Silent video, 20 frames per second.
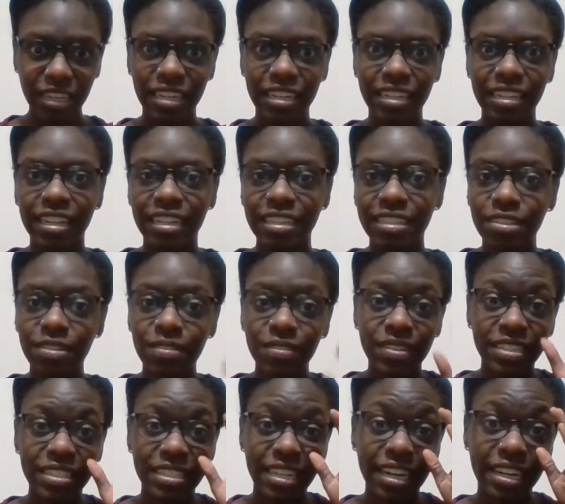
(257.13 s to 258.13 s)
And that's so
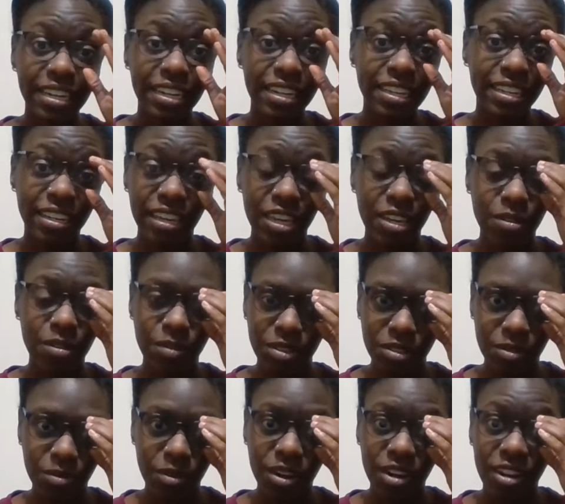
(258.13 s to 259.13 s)
exciting. I can't wait
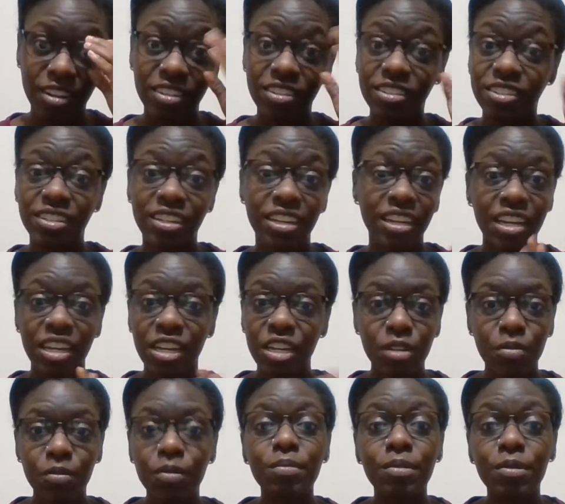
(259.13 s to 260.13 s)
to watch.
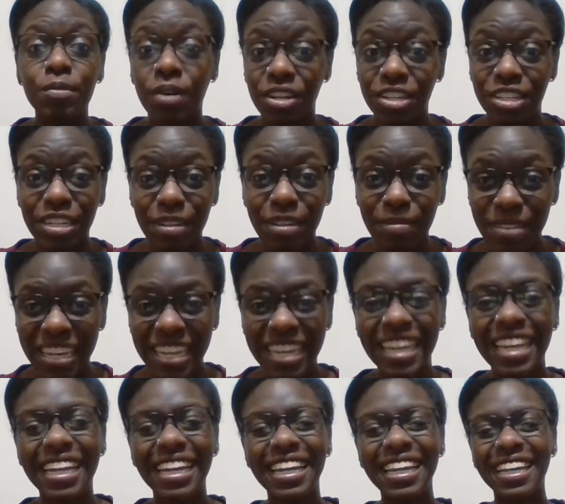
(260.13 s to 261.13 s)
You won't be watching
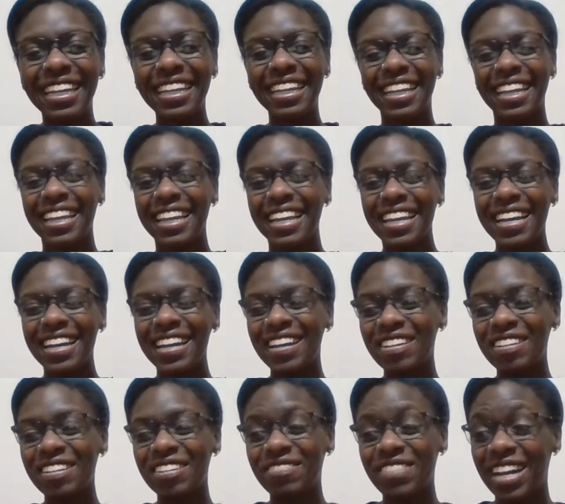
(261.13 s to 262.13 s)
me.
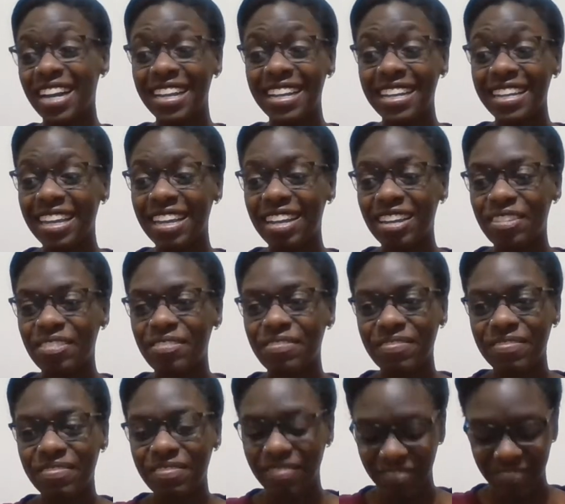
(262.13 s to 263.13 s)
I
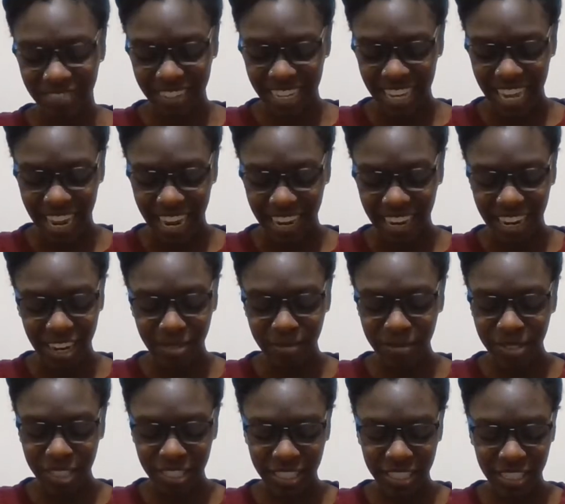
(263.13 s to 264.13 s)
am, yeah, I'm
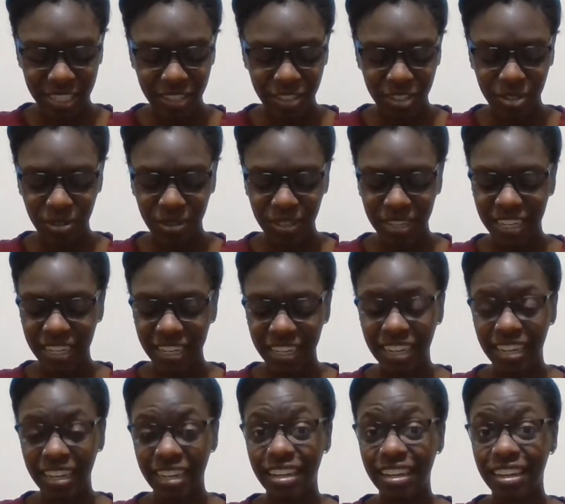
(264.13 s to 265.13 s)
just
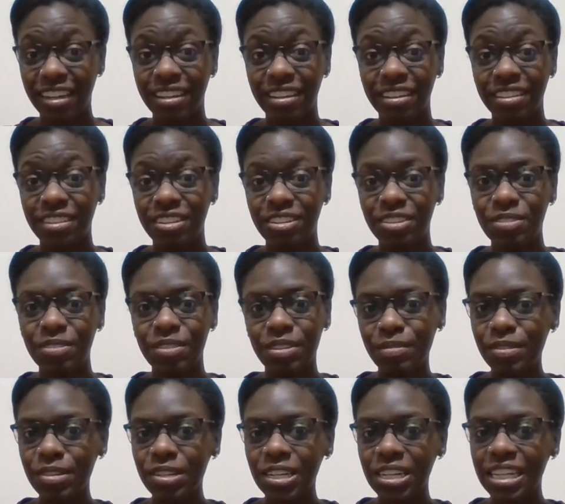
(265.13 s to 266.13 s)
enjoying the new
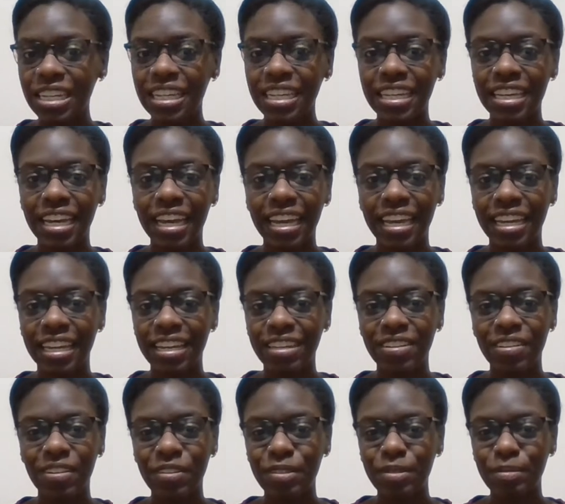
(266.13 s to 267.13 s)
community and
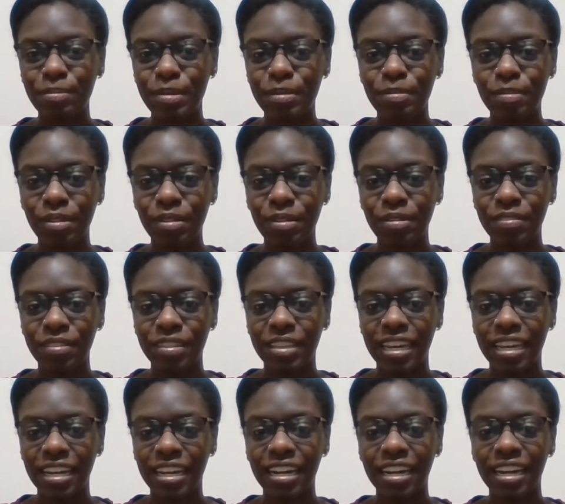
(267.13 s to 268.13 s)
all the people over
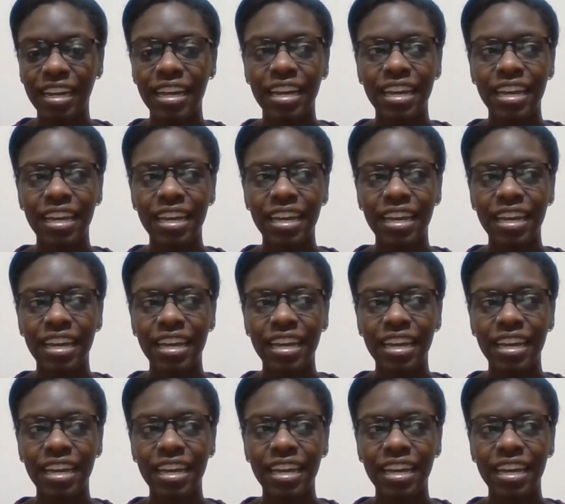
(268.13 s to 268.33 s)
there.